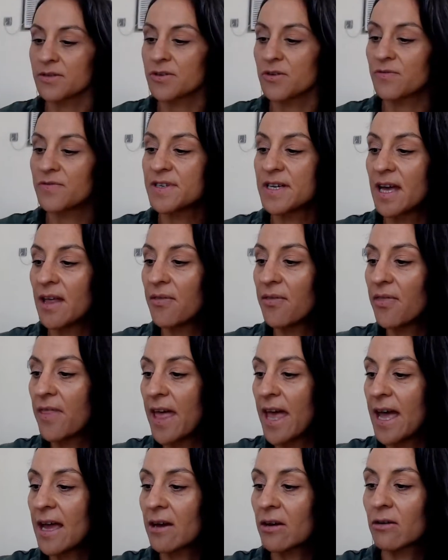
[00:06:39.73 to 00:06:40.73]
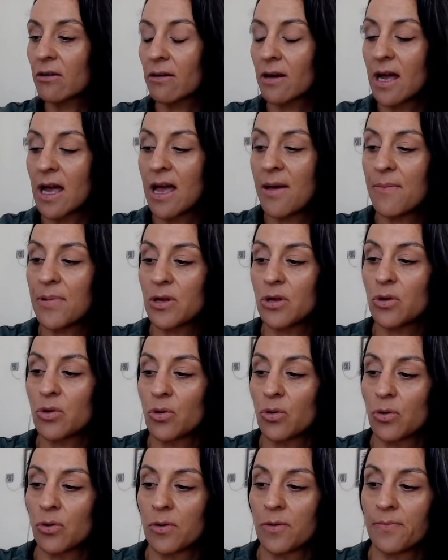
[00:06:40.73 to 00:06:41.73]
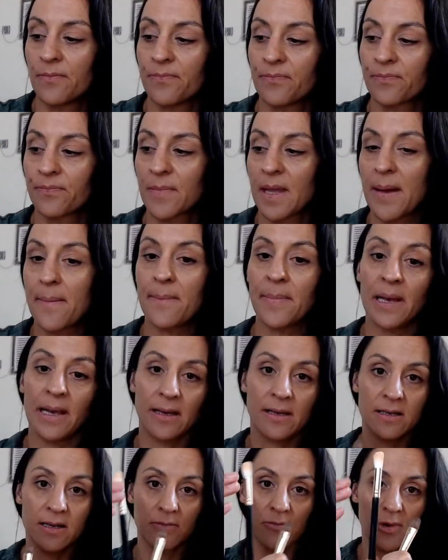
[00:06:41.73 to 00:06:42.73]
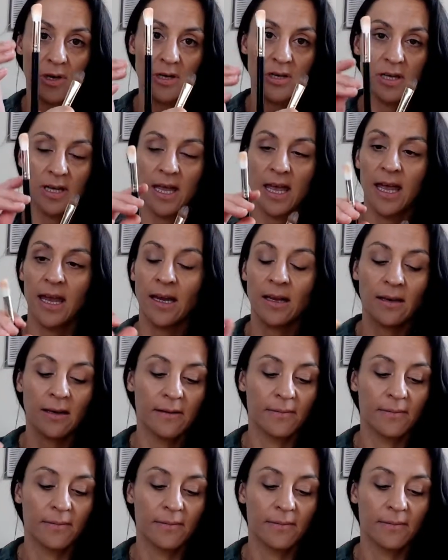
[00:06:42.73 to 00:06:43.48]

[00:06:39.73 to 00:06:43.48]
you've done that, grab your blending brush again